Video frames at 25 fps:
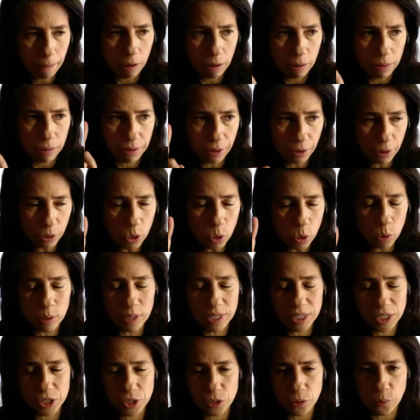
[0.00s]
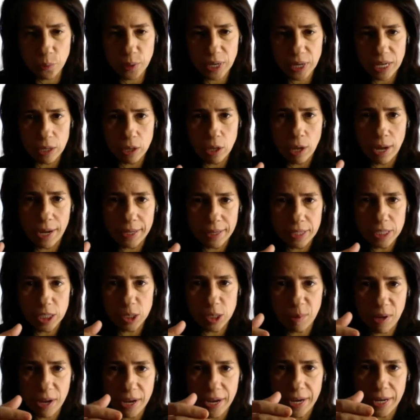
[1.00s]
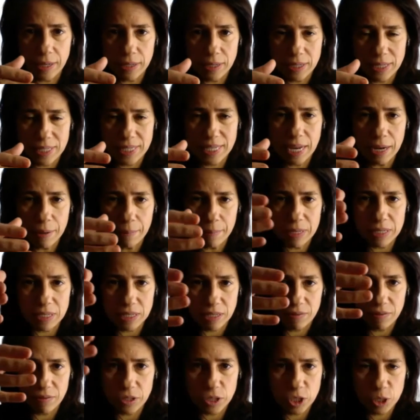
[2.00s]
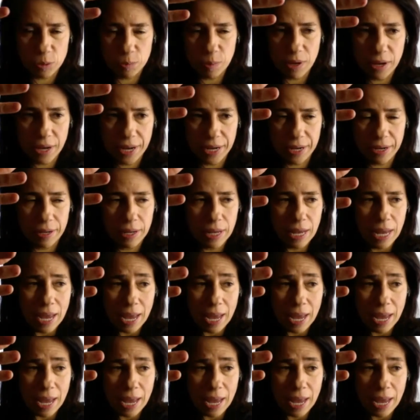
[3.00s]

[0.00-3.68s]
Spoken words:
their goal is to realign the spine, the segments of the spine.